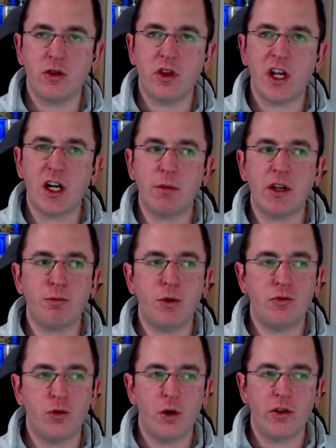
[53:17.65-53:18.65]
to the database
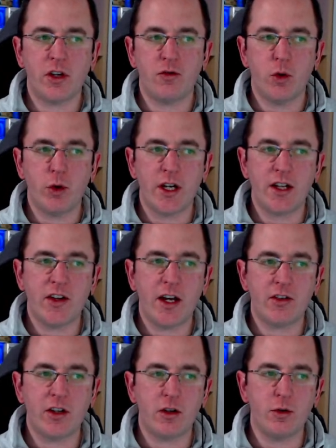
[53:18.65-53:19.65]
before the query gets
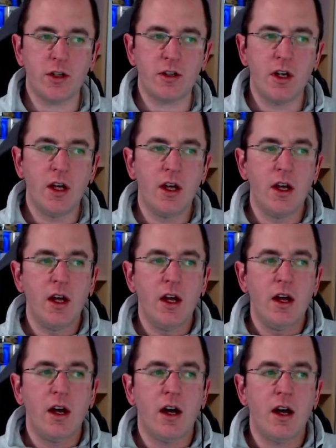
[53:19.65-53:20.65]
executed.
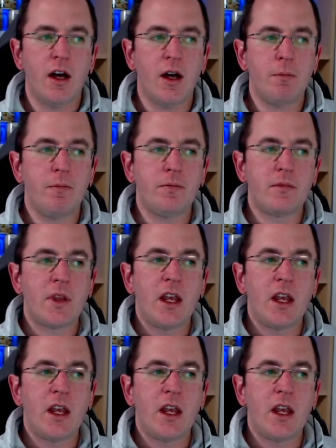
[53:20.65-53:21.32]
And